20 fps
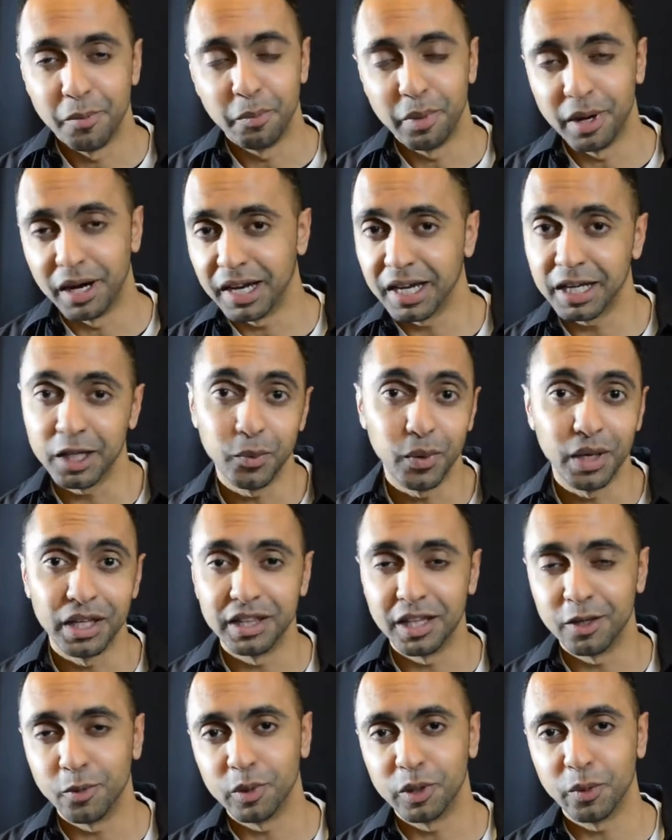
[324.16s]
But anyway,
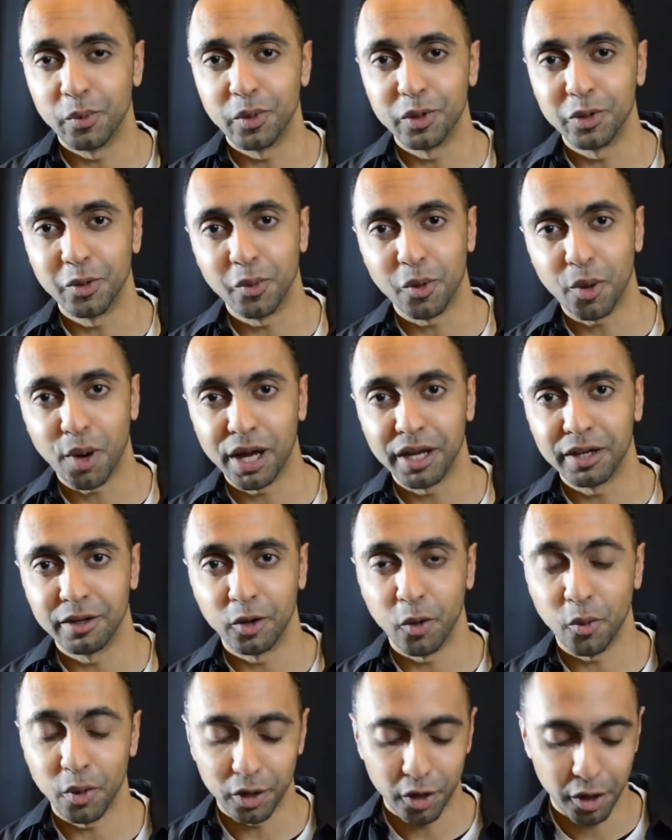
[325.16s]
they were quite
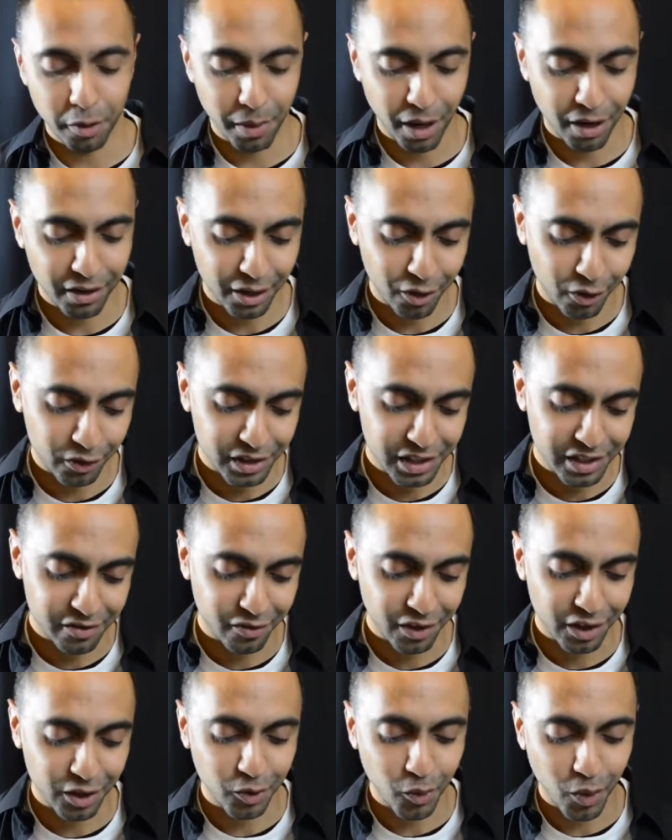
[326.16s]
going on about it on the
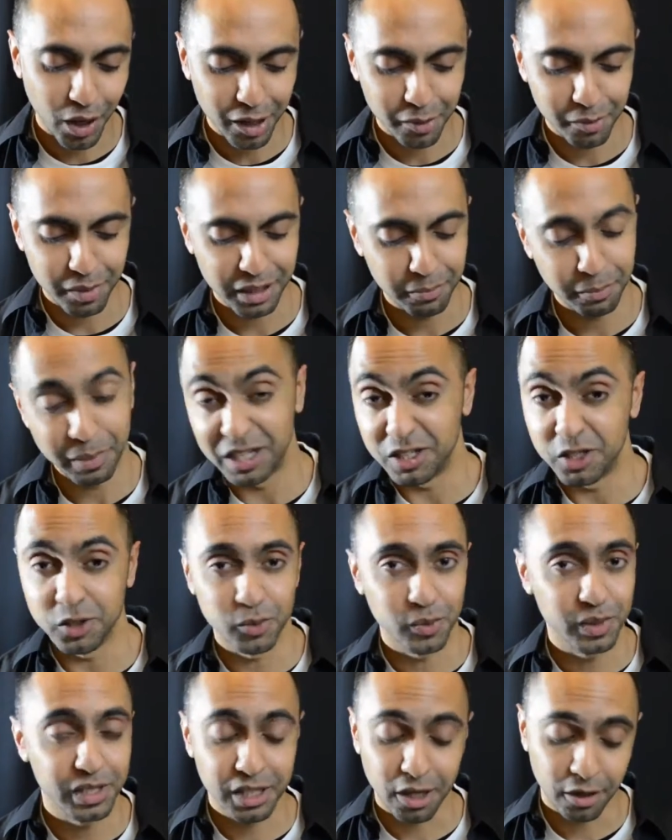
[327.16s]
event quite a bit,
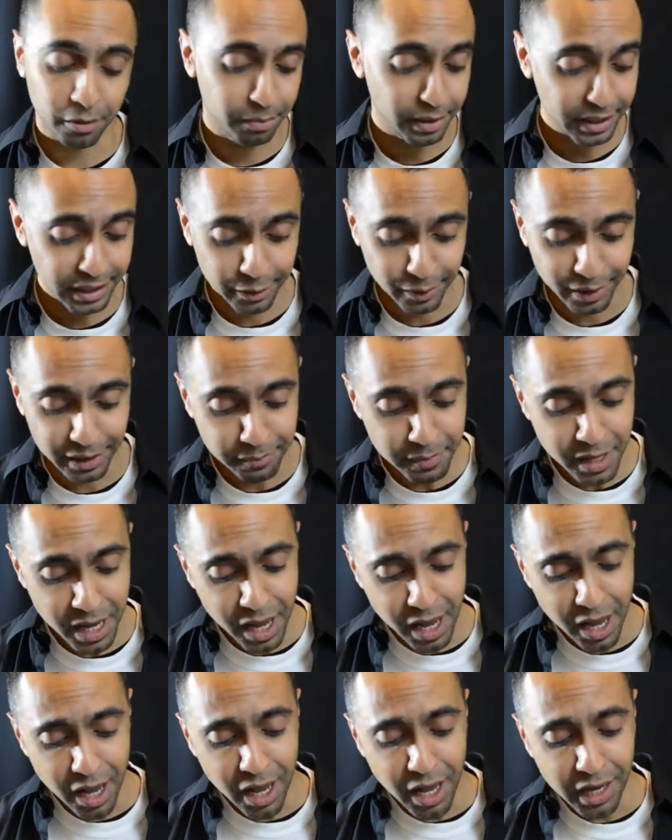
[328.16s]
pictures with sound. But anyway,
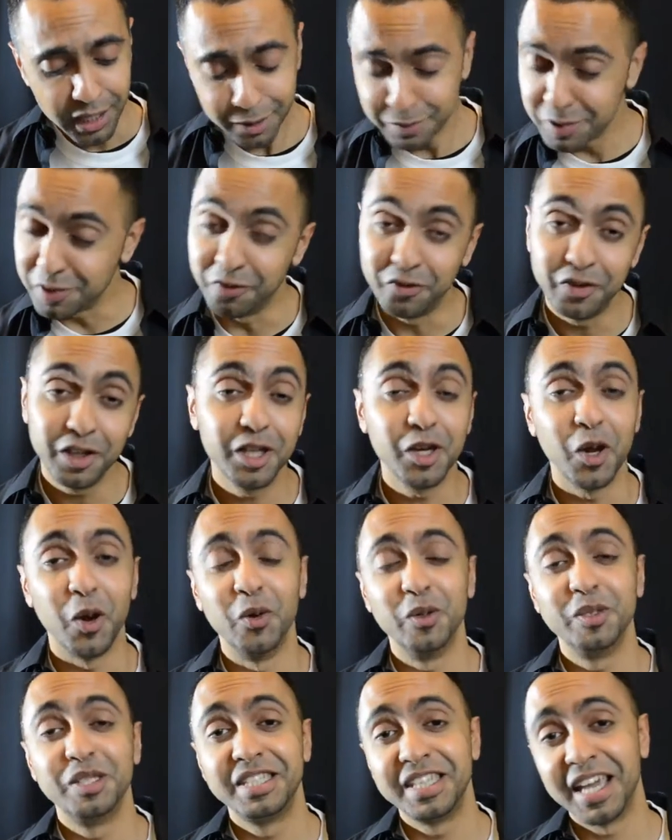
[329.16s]
in terms of
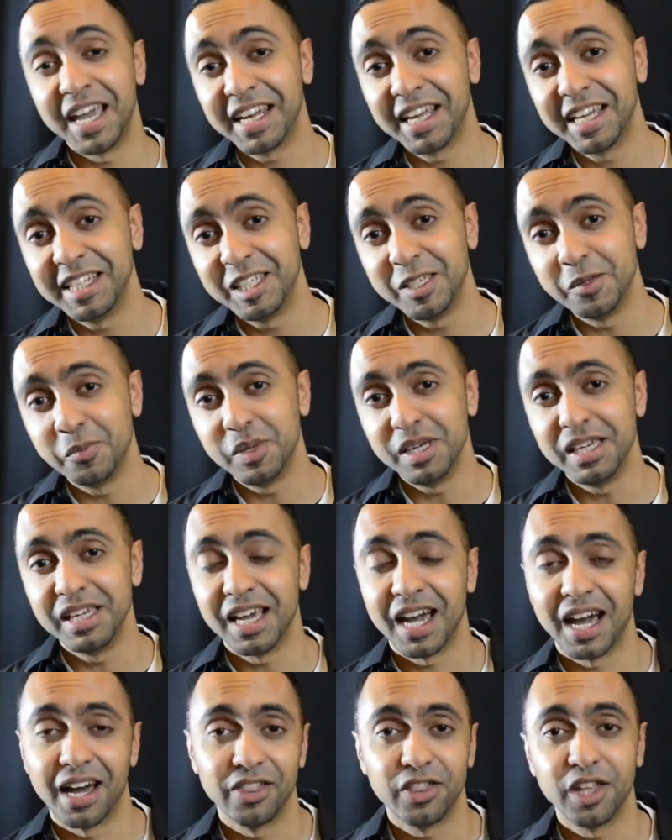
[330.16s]
video,
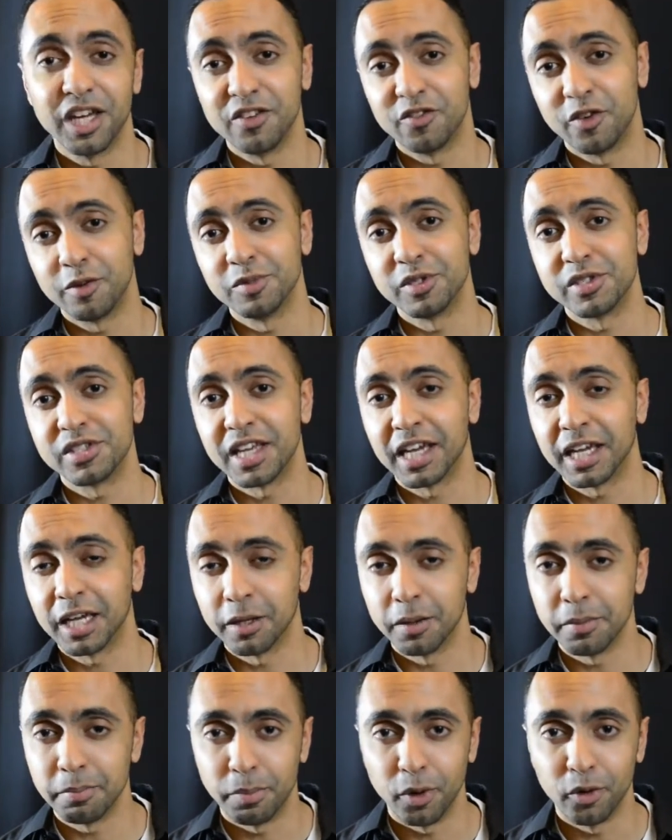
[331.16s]
1080p at 30 frames a
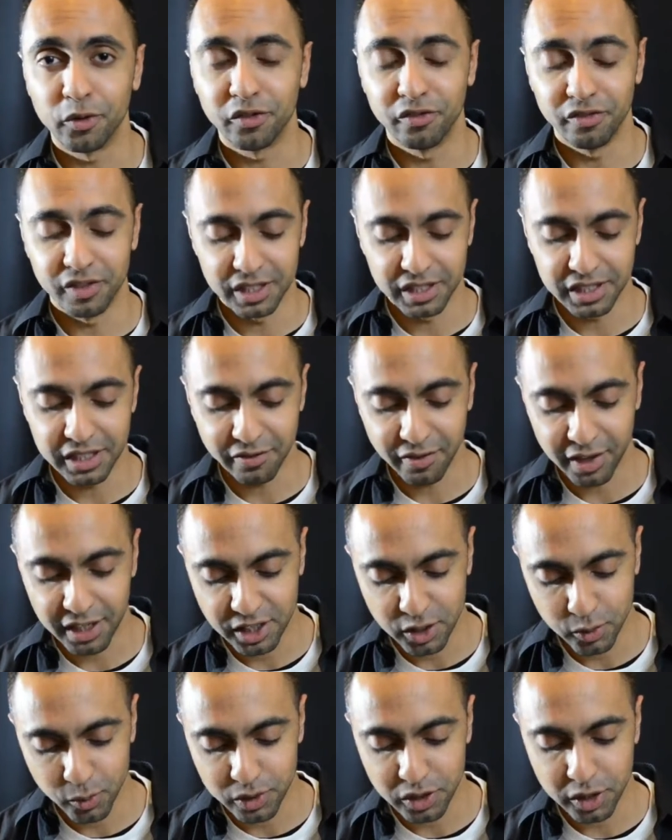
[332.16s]
second, both of these
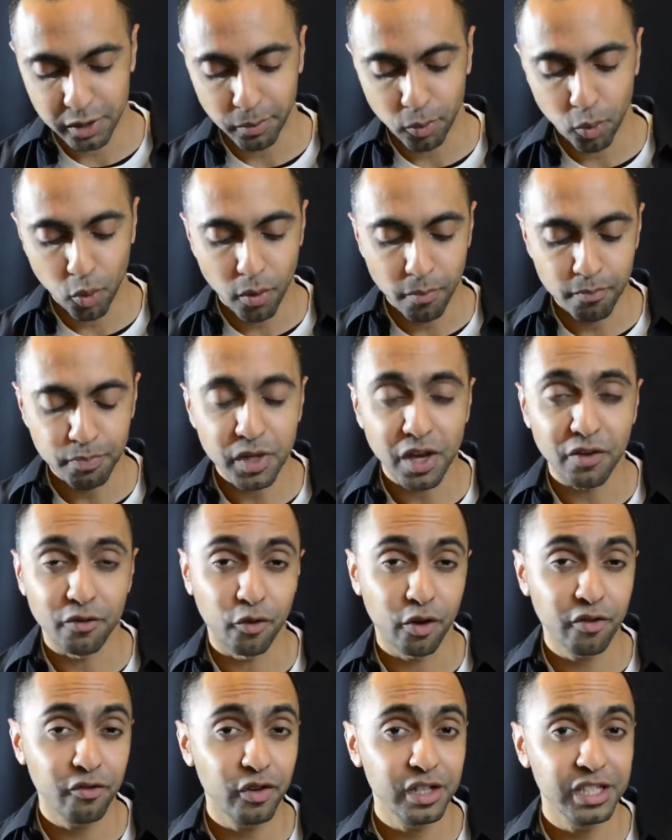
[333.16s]
devices will support.
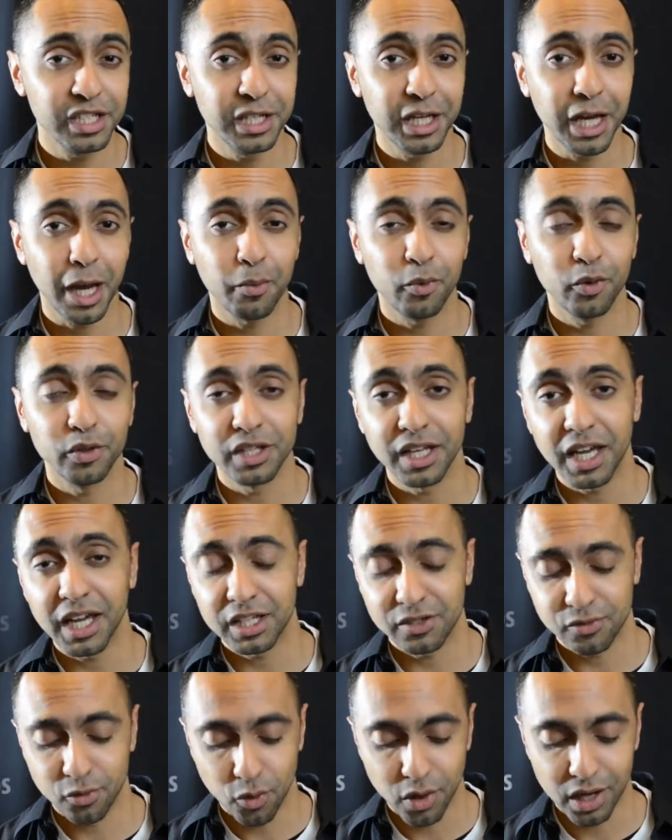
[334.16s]
Front-facing camera, the
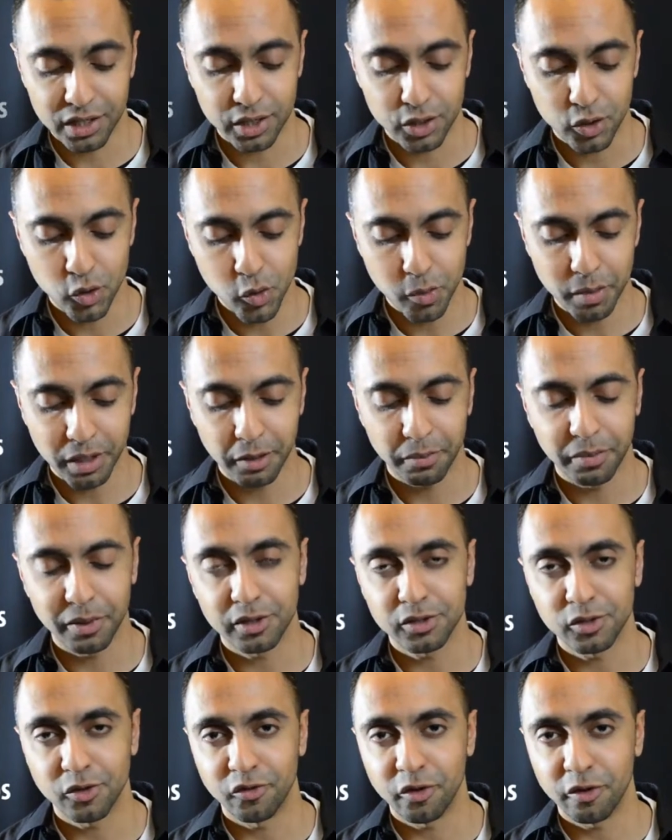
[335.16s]
S4 has a 2
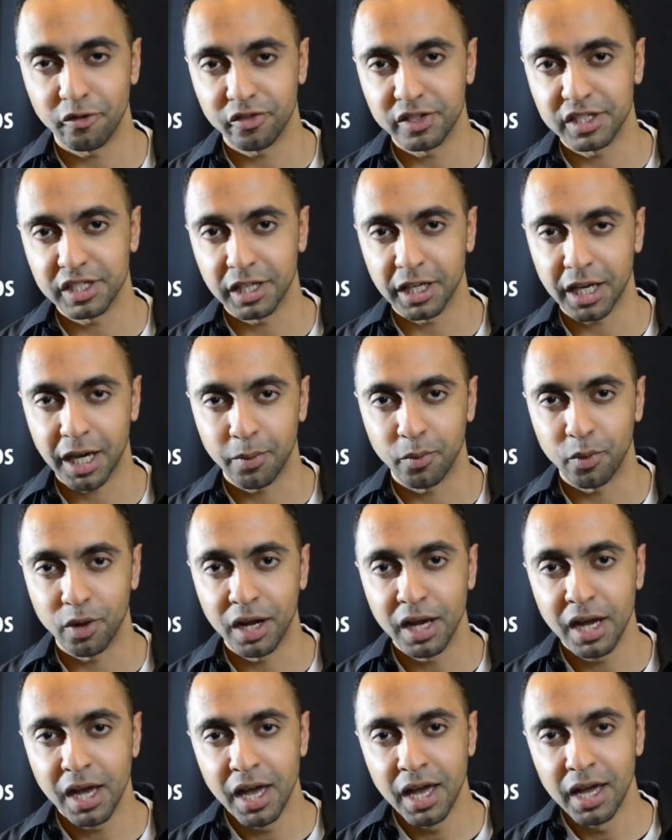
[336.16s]
megapixel front-facing camera.